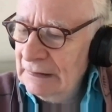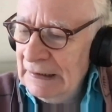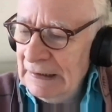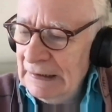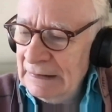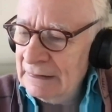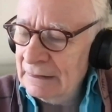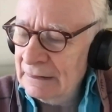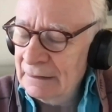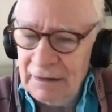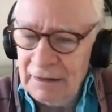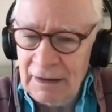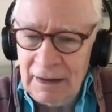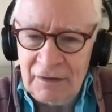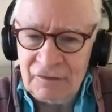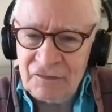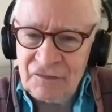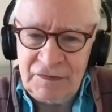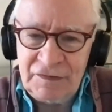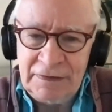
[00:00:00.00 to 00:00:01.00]
it didn't
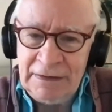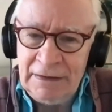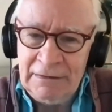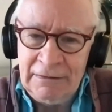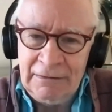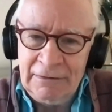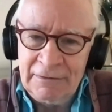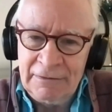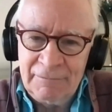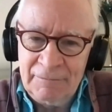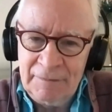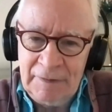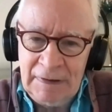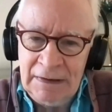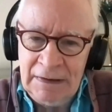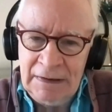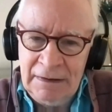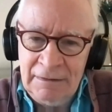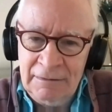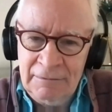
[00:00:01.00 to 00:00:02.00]
last a year.
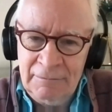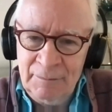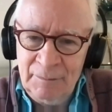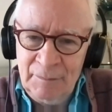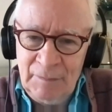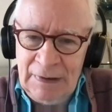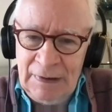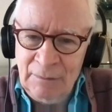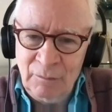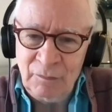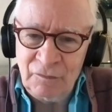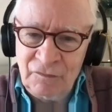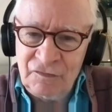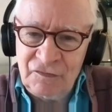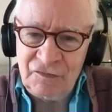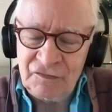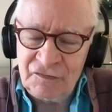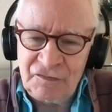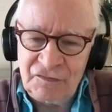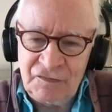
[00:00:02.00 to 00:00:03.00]
It was
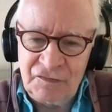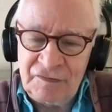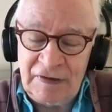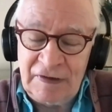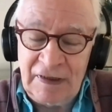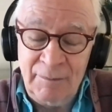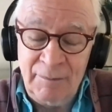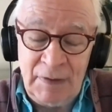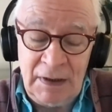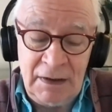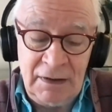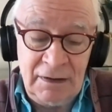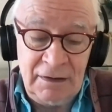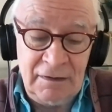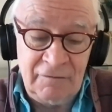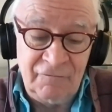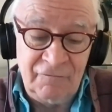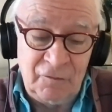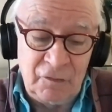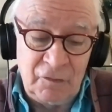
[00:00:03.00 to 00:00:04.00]
just the same. And
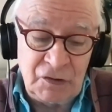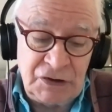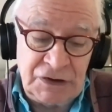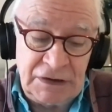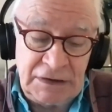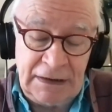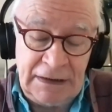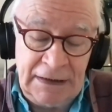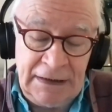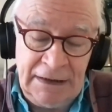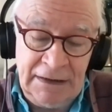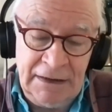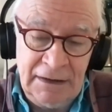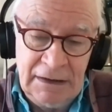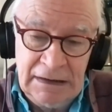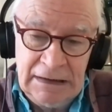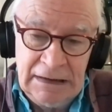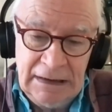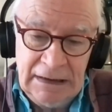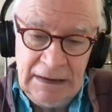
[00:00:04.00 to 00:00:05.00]
unfortunately,
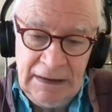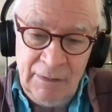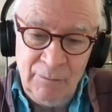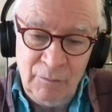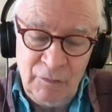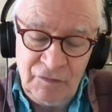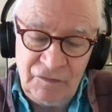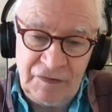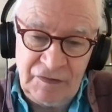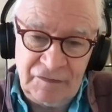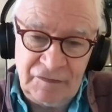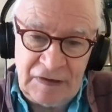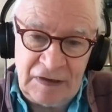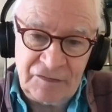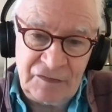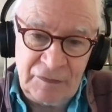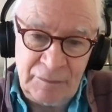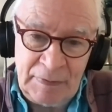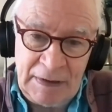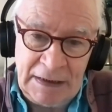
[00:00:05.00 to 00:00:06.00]
it was
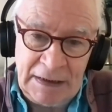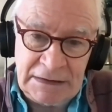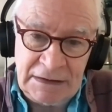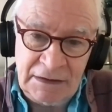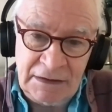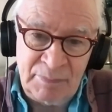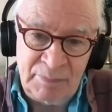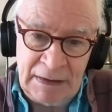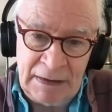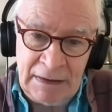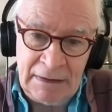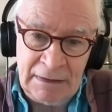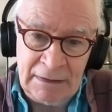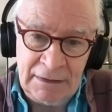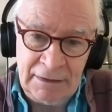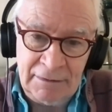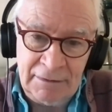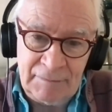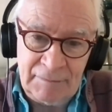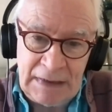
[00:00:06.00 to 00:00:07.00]
exacerbated
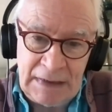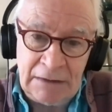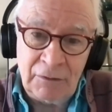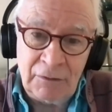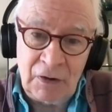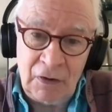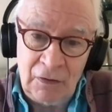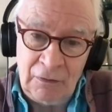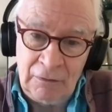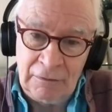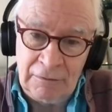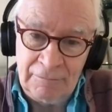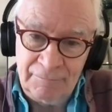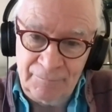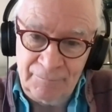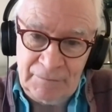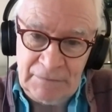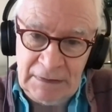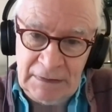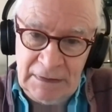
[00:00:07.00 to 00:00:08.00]
by alcohol.
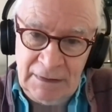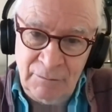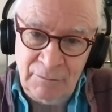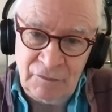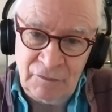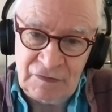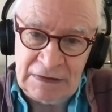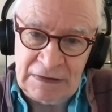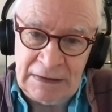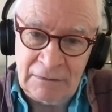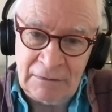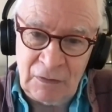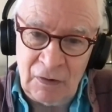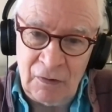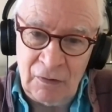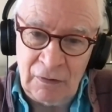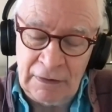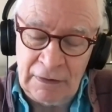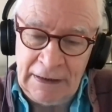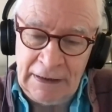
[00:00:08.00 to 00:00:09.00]
He was an
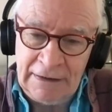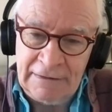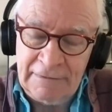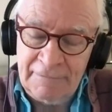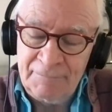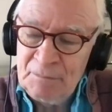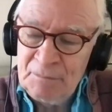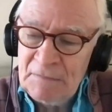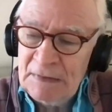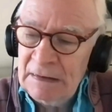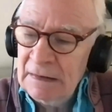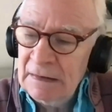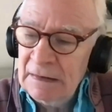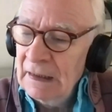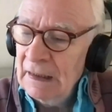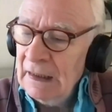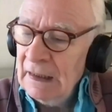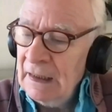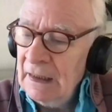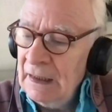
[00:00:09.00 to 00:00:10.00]
alcoholic.
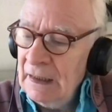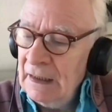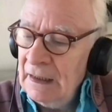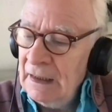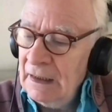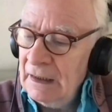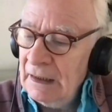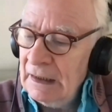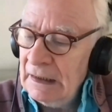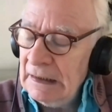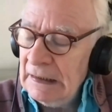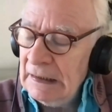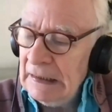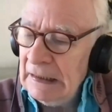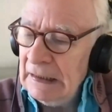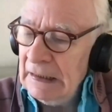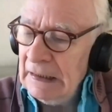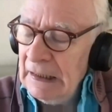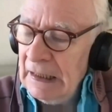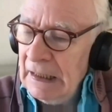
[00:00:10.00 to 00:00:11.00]

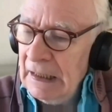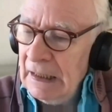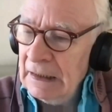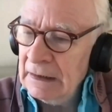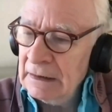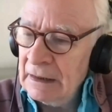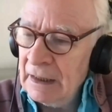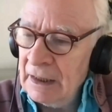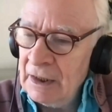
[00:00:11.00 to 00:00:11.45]
And